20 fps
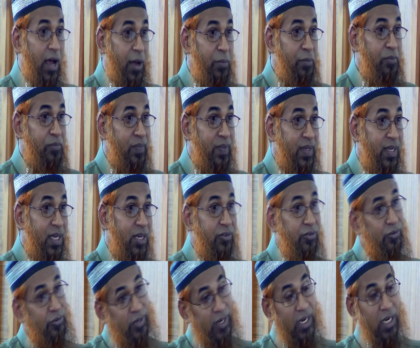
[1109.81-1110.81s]

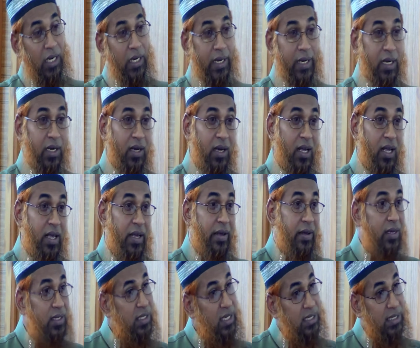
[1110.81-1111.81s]
A real leader
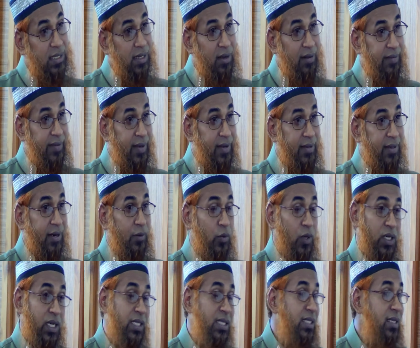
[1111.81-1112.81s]
is a servant, and
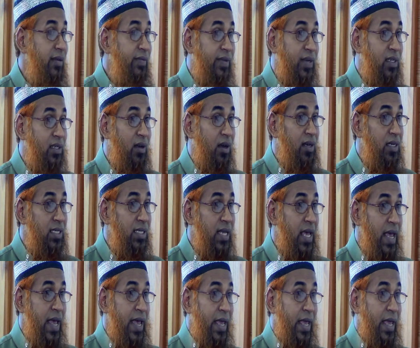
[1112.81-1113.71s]
what a servant does,